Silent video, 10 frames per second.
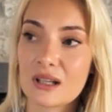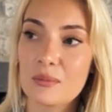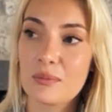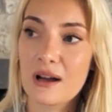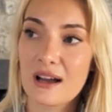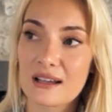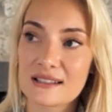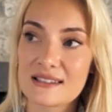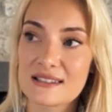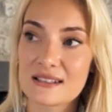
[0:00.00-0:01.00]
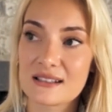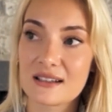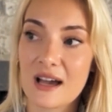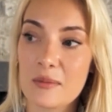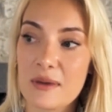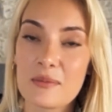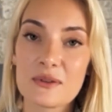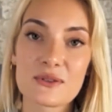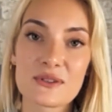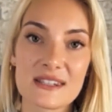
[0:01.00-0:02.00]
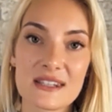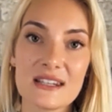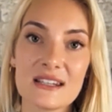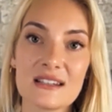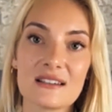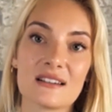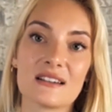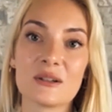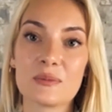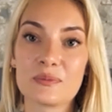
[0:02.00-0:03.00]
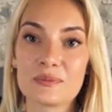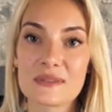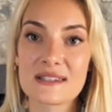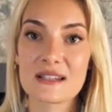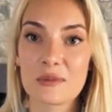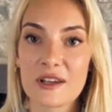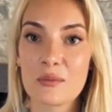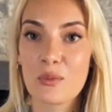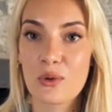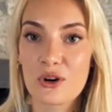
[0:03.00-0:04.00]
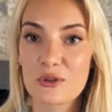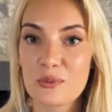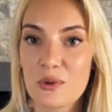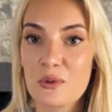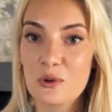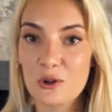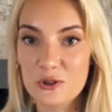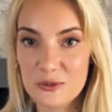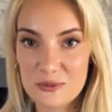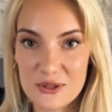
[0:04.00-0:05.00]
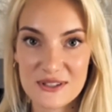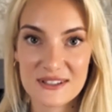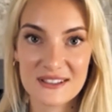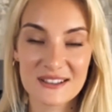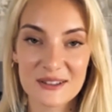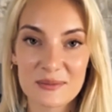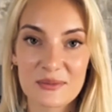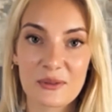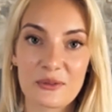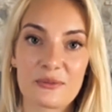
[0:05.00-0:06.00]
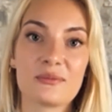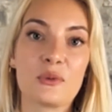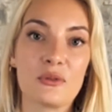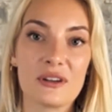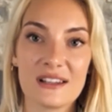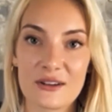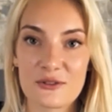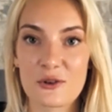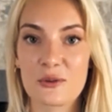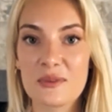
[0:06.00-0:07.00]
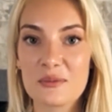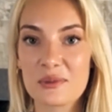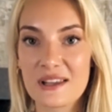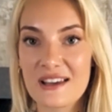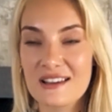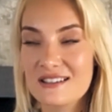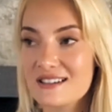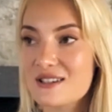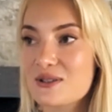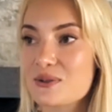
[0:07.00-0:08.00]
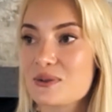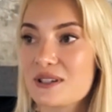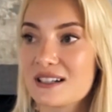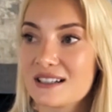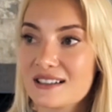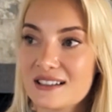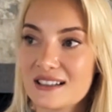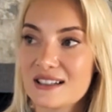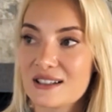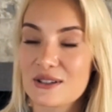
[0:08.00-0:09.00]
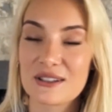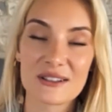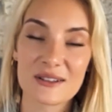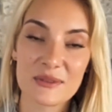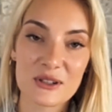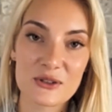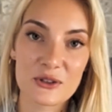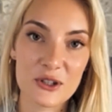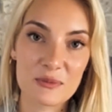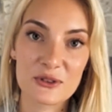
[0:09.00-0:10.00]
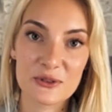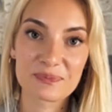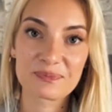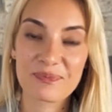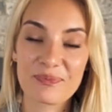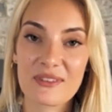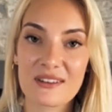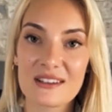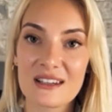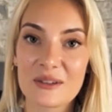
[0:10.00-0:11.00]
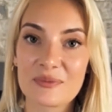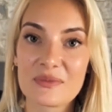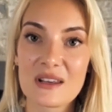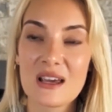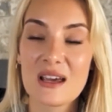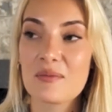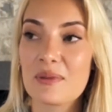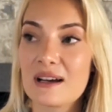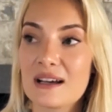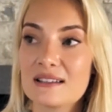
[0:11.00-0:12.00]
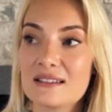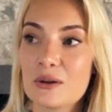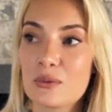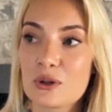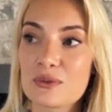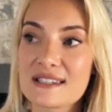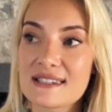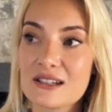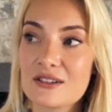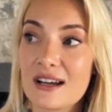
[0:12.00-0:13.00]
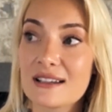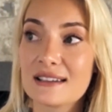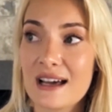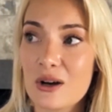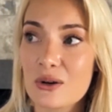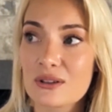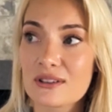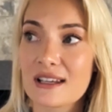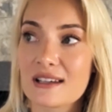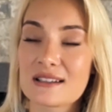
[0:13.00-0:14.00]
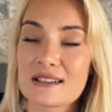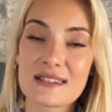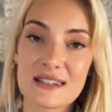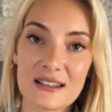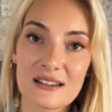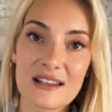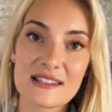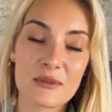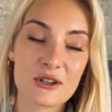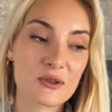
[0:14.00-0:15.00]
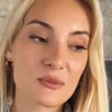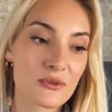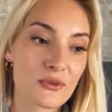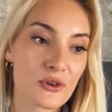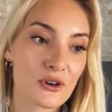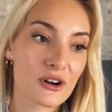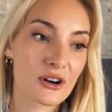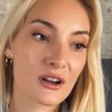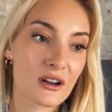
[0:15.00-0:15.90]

but I'm happy to see some like more volumes moving like from players to into crypto. Yeah, but what we see right now, like still, as I mentioned before,